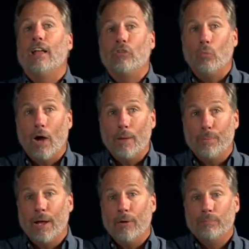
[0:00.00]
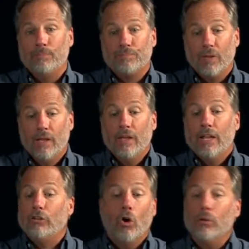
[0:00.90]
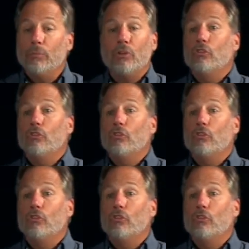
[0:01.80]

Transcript: and to wipe them out. He told him to